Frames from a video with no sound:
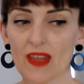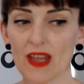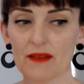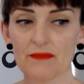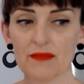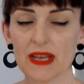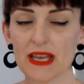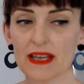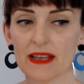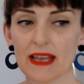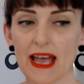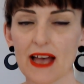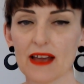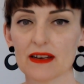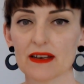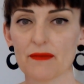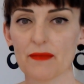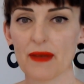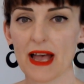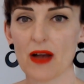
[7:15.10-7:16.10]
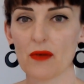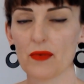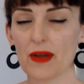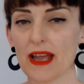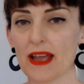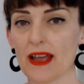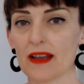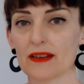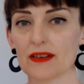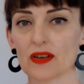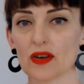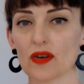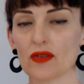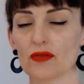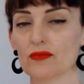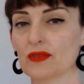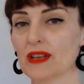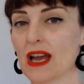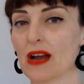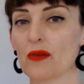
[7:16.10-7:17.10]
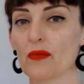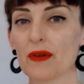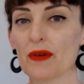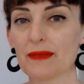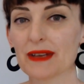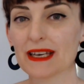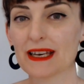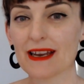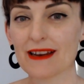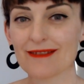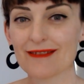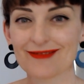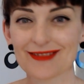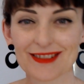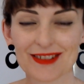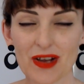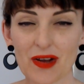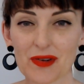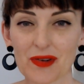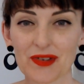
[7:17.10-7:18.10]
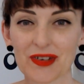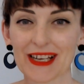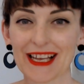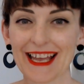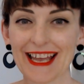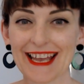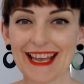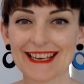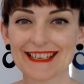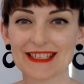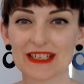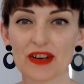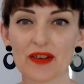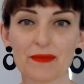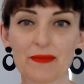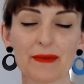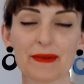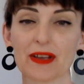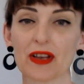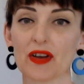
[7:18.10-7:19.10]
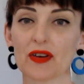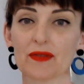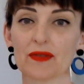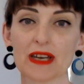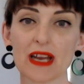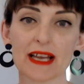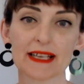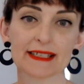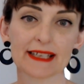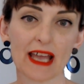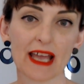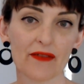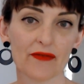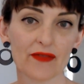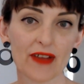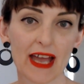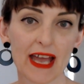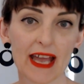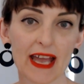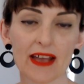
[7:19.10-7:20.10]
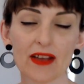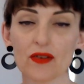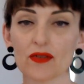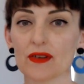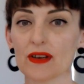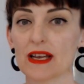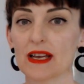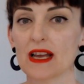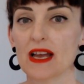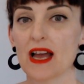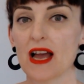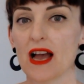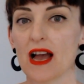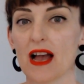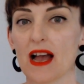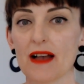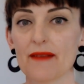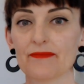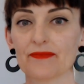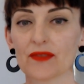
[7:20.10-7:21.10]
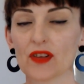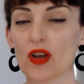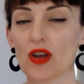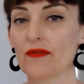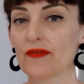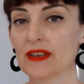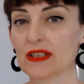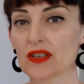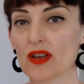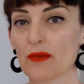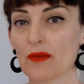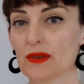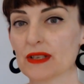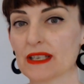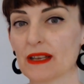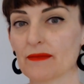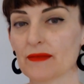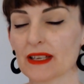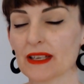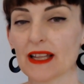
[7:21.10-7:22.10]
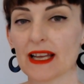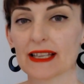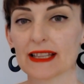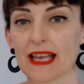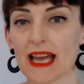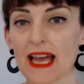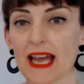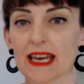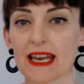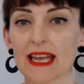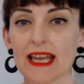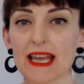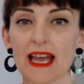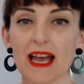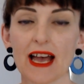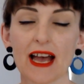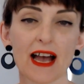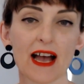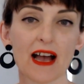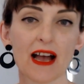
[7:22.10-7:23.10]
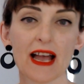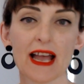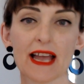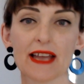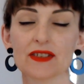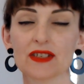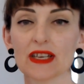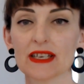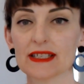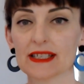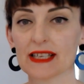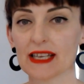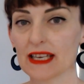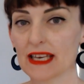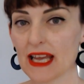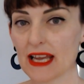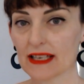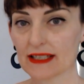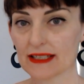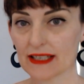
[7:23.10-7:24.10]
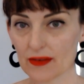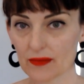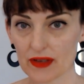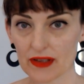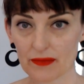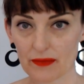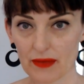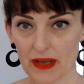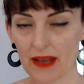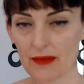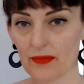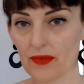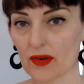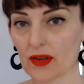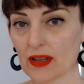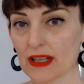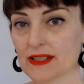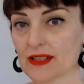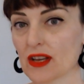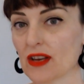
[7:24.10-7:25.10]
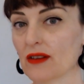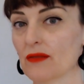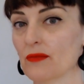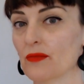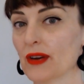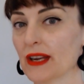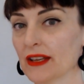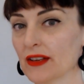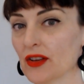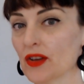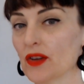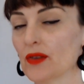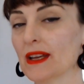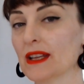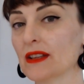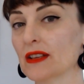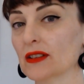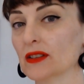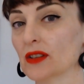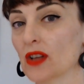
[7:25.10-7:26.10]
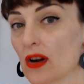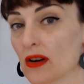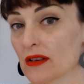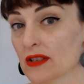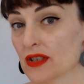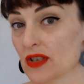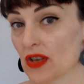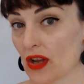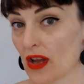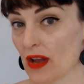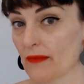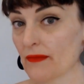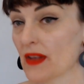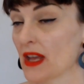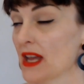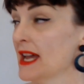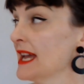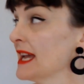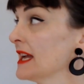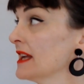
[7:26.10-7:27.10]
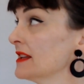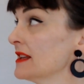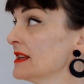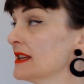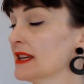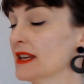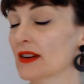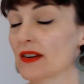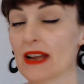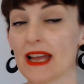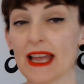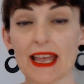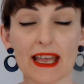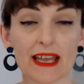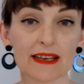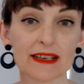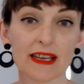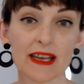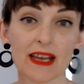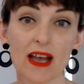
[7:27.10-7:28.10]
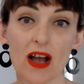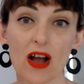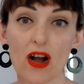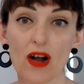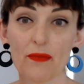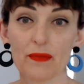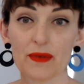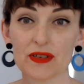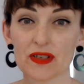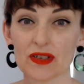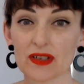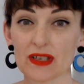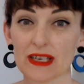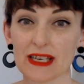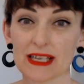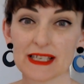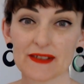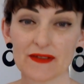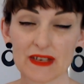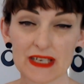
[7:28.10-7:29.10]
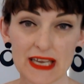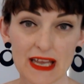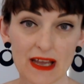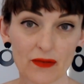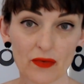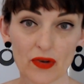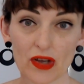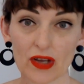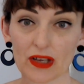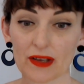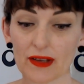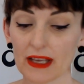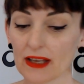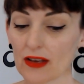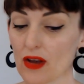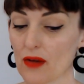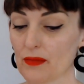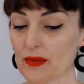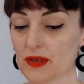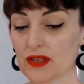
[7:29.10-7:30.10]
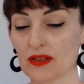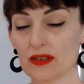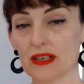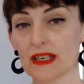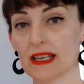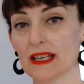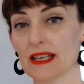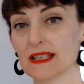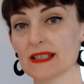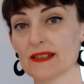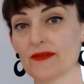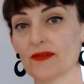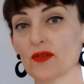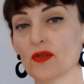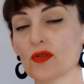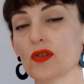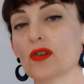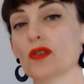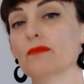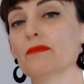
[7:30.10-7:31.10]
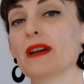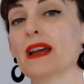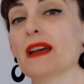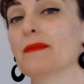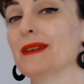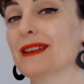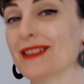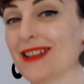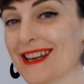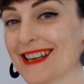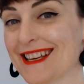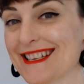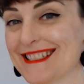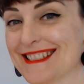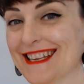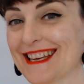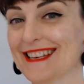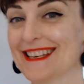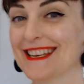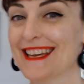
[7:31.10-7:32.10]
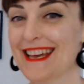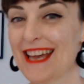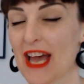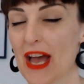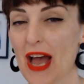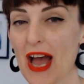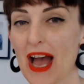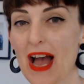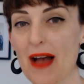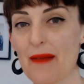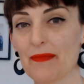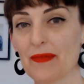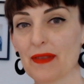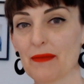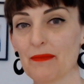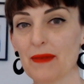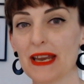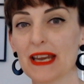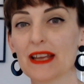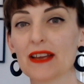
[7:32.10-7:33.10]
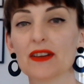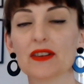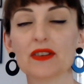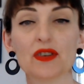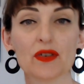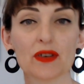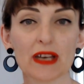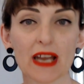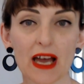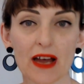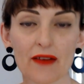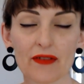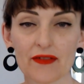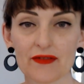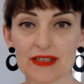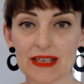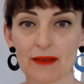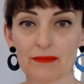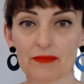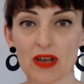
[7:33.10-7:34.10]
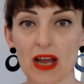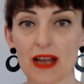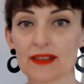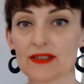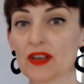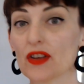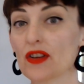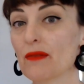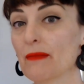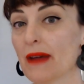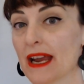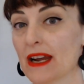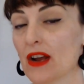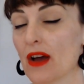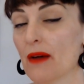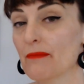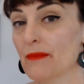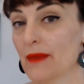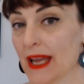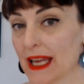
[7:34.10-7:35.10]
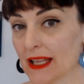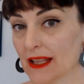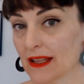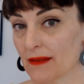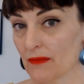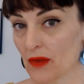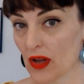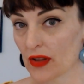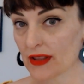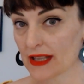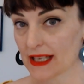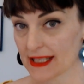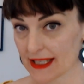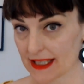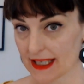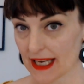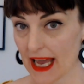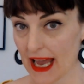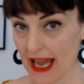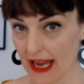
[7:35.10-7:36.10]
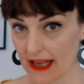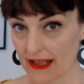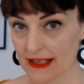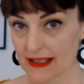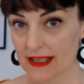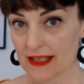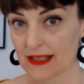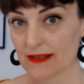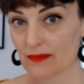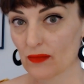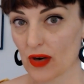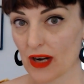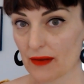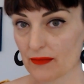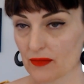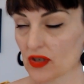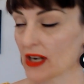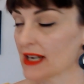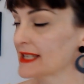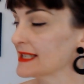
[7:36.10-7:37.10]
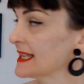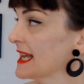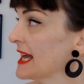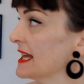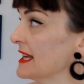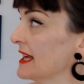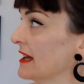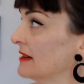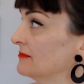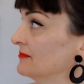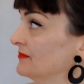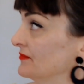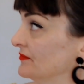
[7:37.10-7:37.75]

being out and about where, you know, young women congregate, you know, maybe go to a nice cafe or coffee shop or something like that. And just connecting with people is going to bring you, in the long term, in the year ahead, opportunities for networking, opportunities for maybe, like I said, meeting a new love of some kind. So you may not meet them on this day. This is what I'm trying to say here.